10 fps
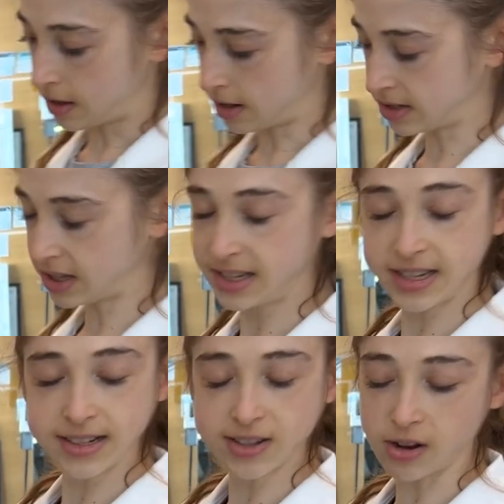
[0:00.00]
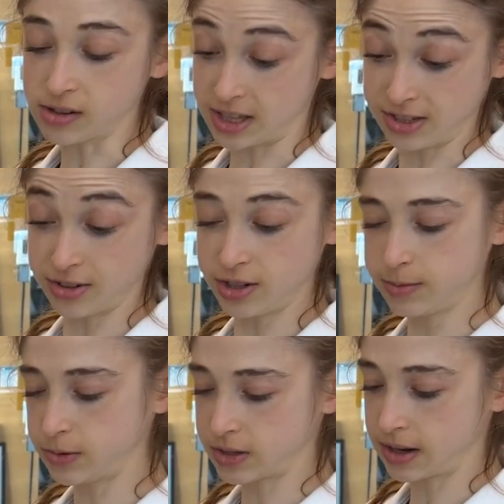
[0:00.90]
there's these things called cluster
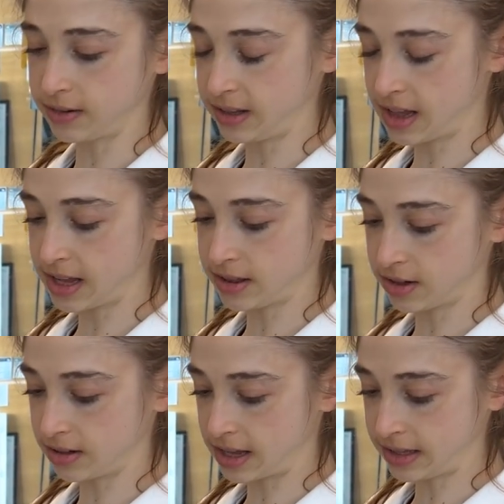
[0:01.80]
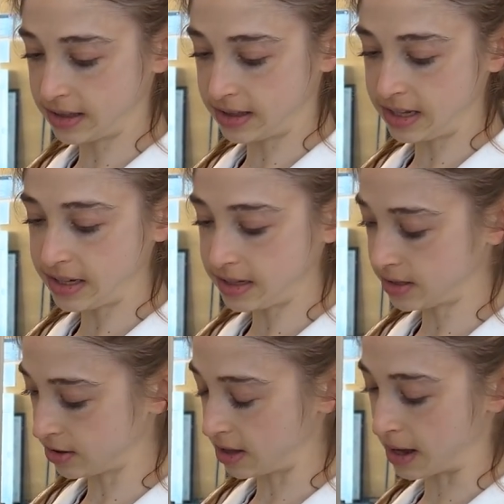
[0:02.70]
tubes, which I really like. They're like these,
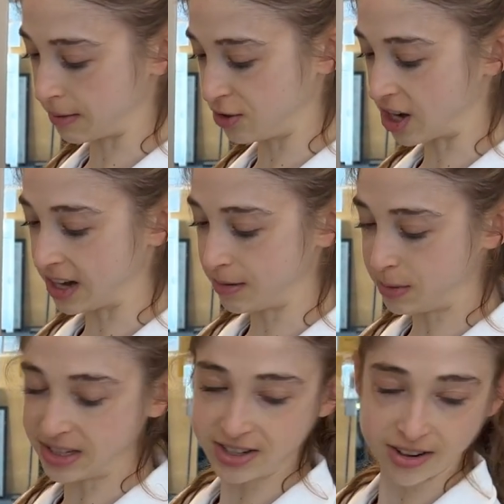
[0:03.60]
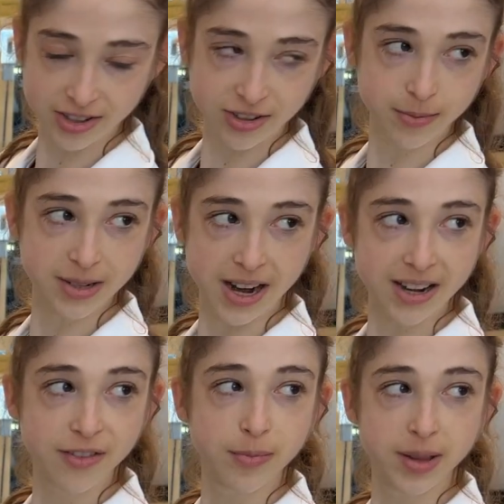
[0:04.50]
they're like giant PCR strips
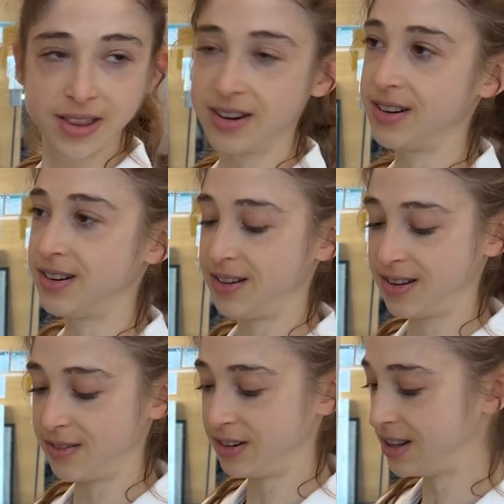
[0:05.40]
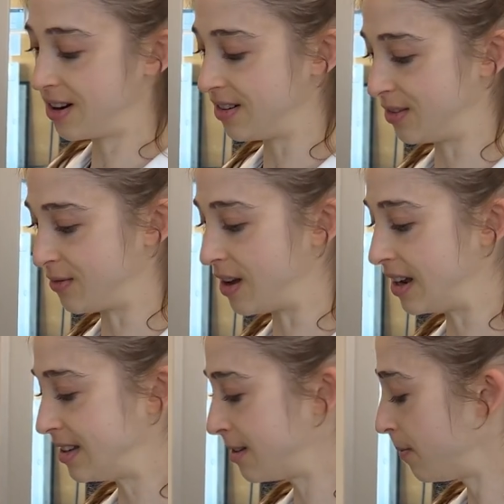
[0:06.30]
kind of, but they're they're really hard to find.